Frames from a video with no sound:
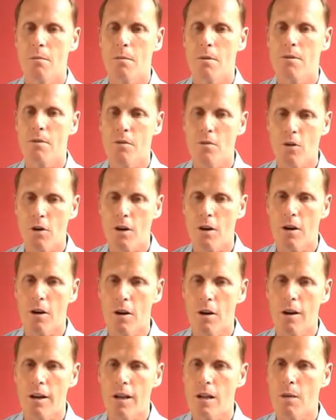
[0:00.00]
If you've
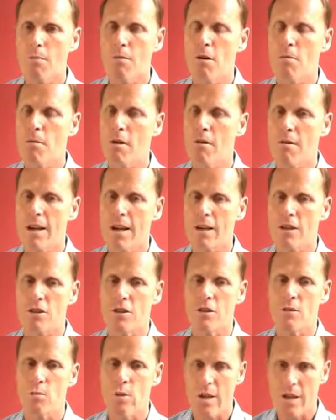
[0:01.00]
got inappropriate
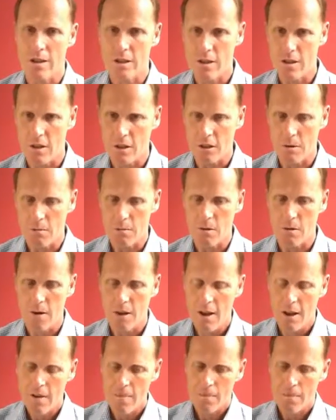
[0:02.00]
reactions, we can start to build
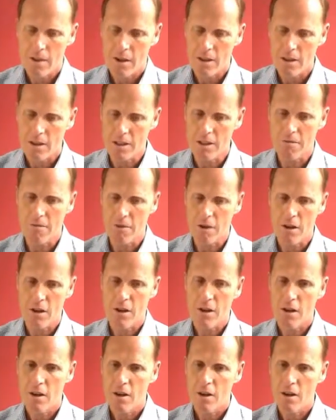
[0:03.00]
different
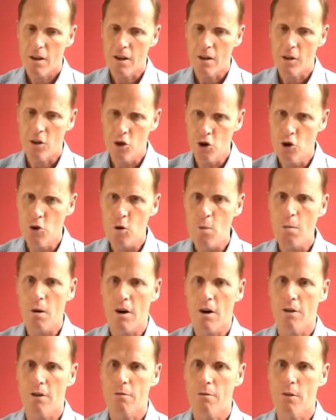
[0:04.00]
neural
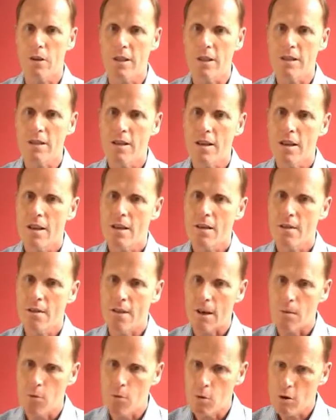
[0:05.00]
pathways
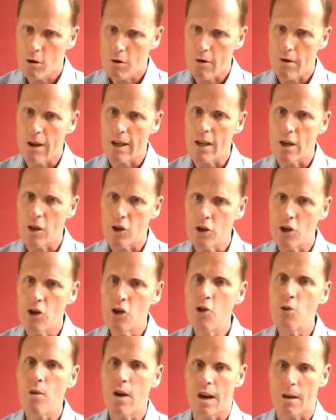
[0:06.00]
that will create a
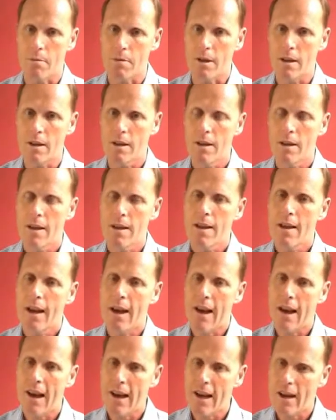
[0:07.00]
new habit.
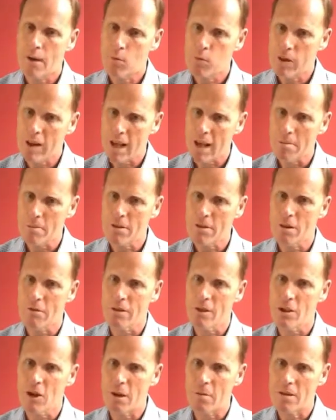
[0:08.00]
And what happens over
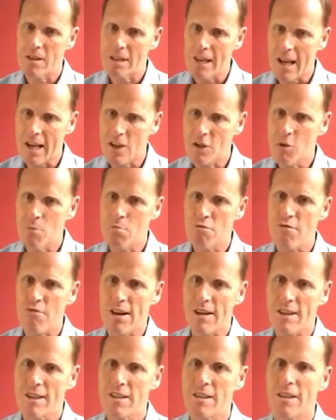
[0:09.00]
time is that as you
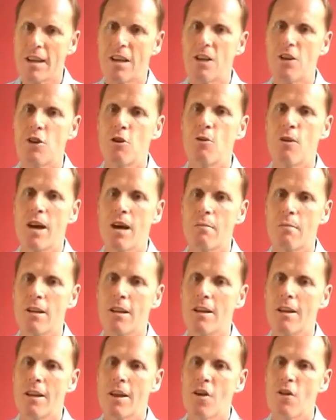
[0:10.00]
practice that new
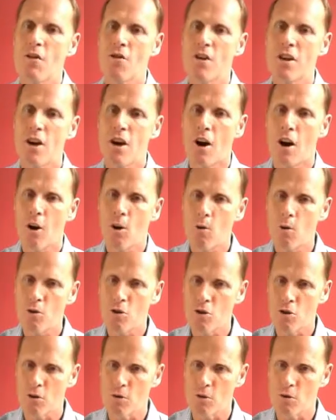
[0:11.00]
habit, the
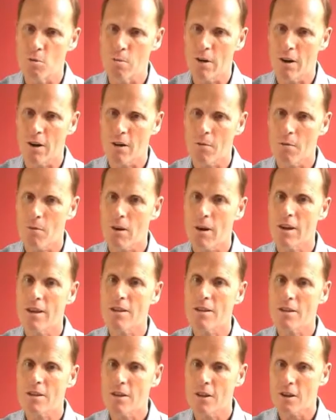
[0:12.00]
old neural pathway
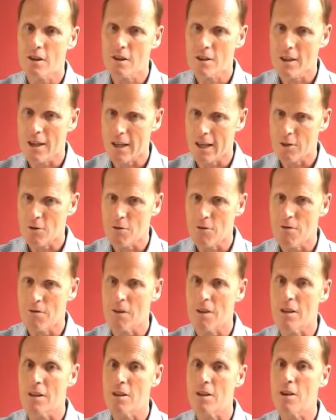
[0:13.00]
starts to
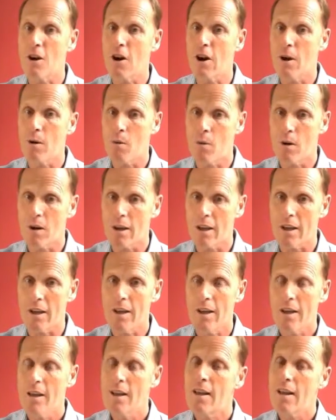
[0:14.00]
atrophy and die away
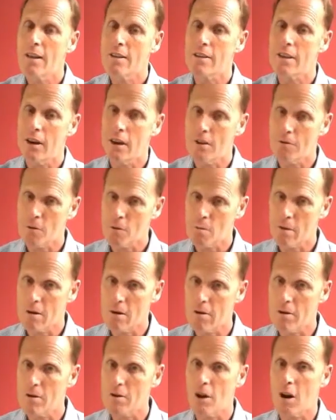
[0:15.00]
until after a
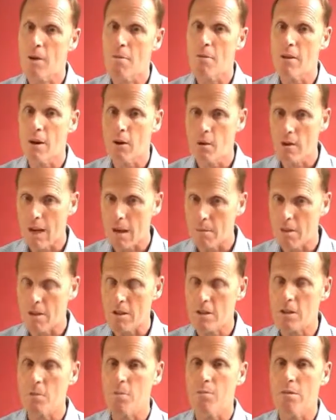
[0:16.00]
period of time the old habit
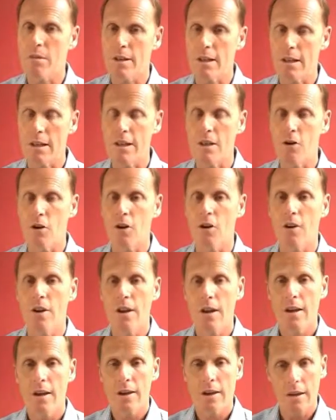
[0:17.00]
is completely gone
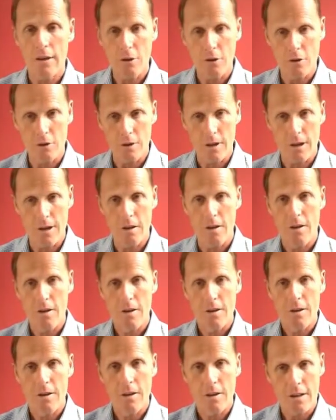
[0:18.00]
and you're now
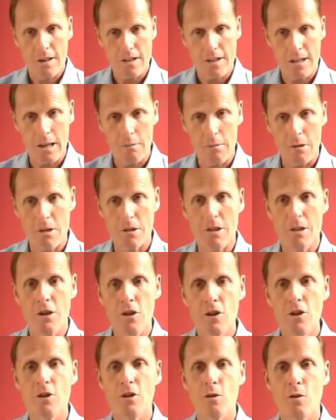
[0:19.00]
established in a
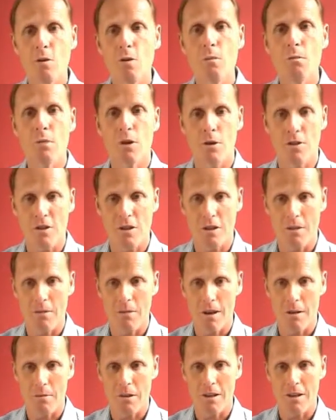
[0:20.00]
new positive
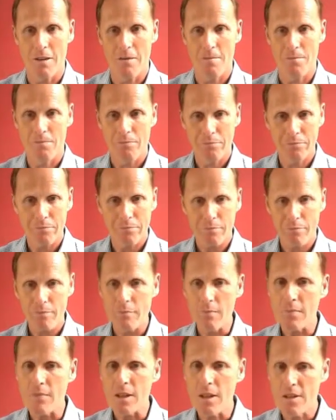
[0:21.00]
habit.
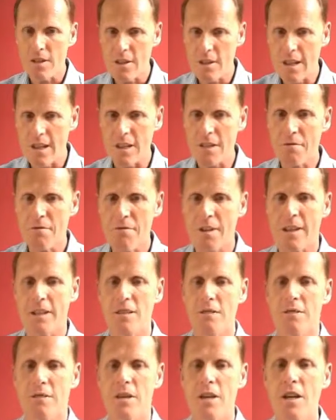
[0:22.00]
So that's
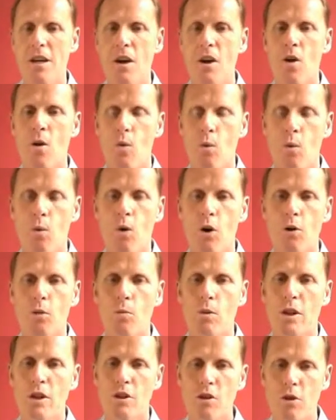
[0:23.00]
effectively what
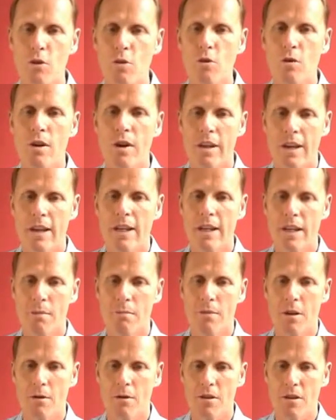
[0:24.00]
we do in
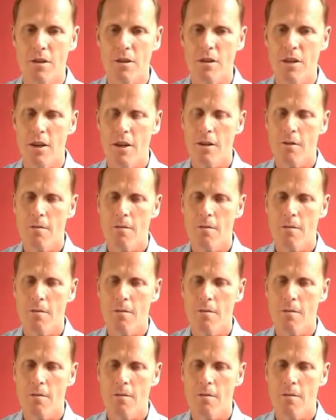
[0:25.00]
hypnosis.